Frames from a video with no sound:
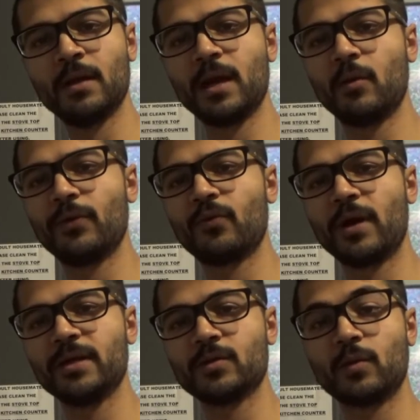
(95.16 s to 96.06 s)
Now with
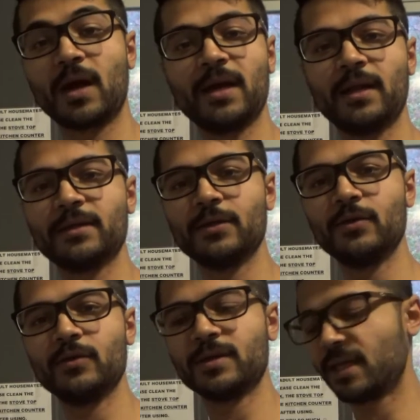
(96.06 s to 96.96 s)
rice, what I like to do
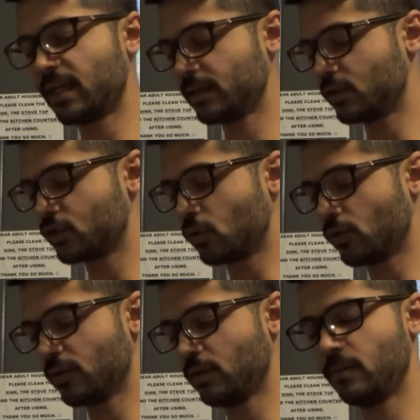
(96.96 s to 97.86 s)
is I like to soak
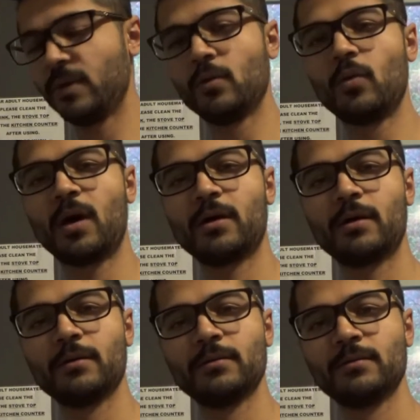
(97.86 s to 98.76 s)
them in water.
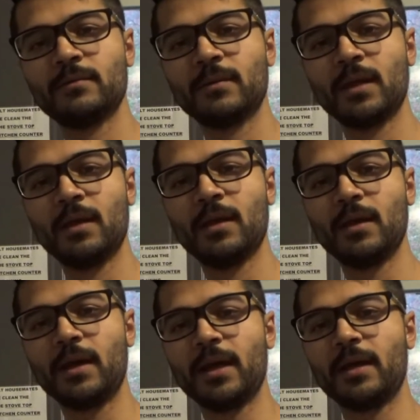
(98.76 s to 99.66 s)

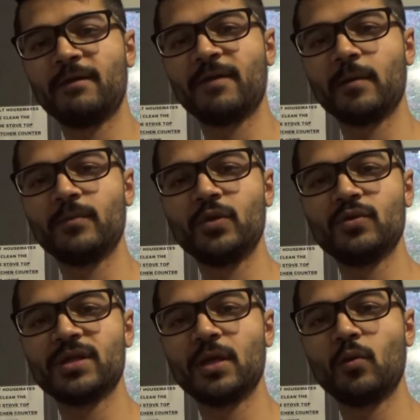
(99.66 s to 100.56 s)
And if I'm
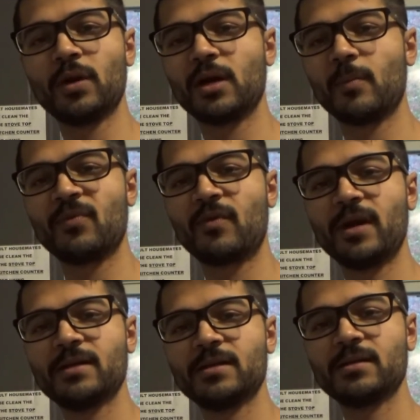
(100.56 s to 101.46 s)
using 1 cup of
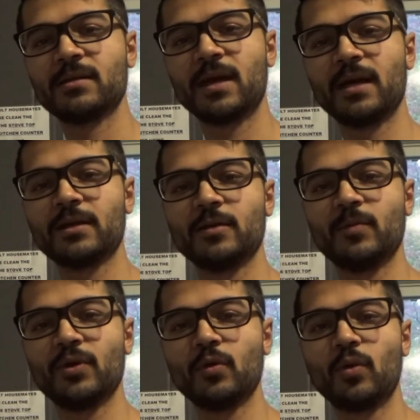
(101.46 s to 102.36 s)
rice, I like to
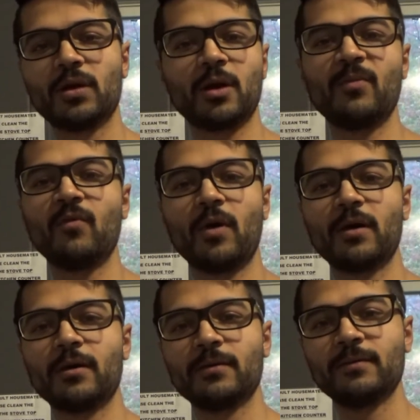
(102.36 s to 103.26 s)
put 1 cup of
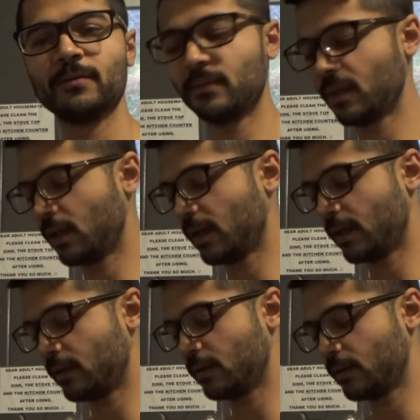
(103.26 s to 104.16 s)
water.
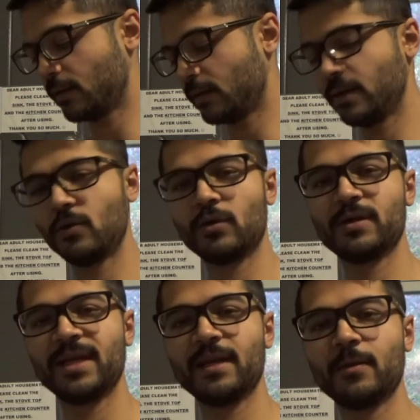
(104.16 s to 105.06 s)
And in order
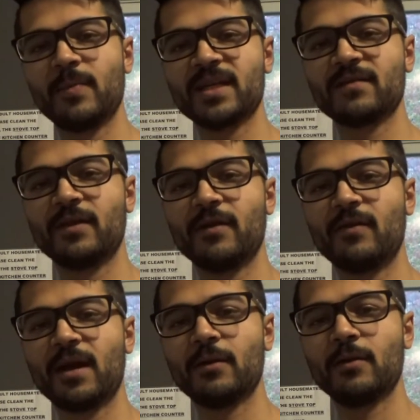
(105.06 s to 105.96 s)
to get the best flavor
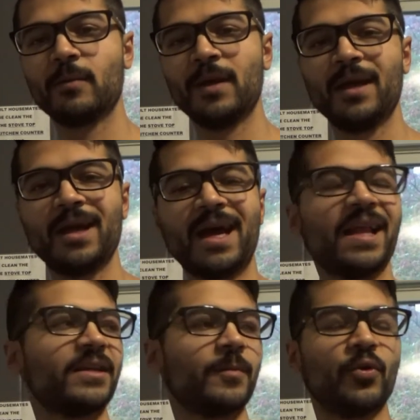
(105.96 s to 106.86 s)
out of them, I
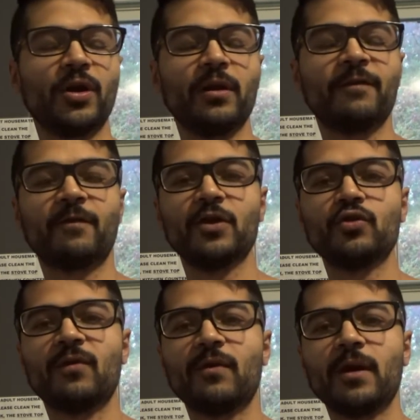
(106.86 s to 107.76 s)
like to put it in the fridge
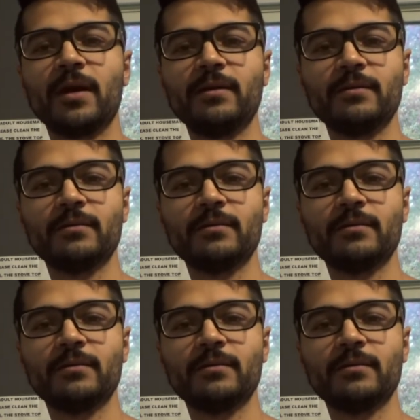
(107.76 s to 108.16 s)
overnight.